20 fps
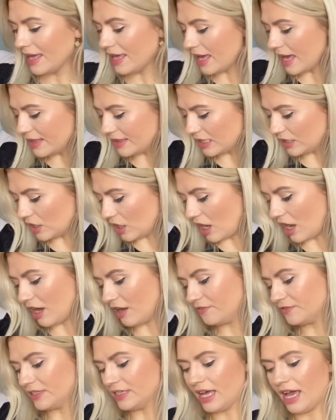And then
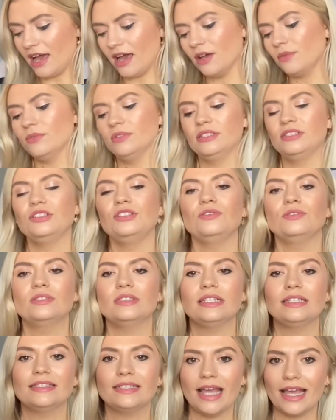after that I would use
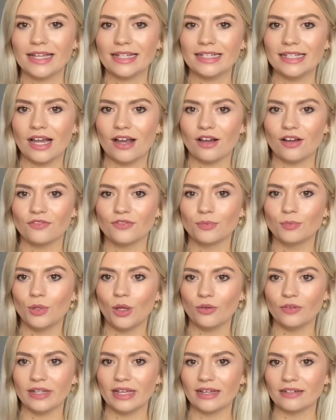the Technique Art from
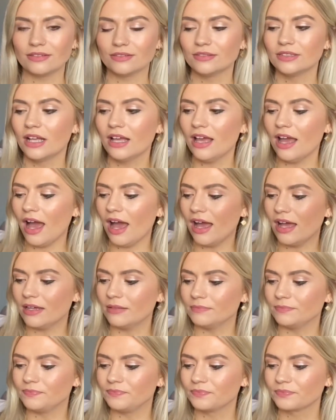L'Oreal.
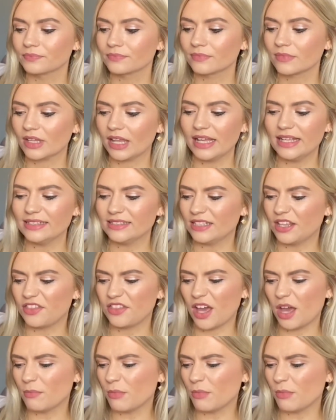It's the thermo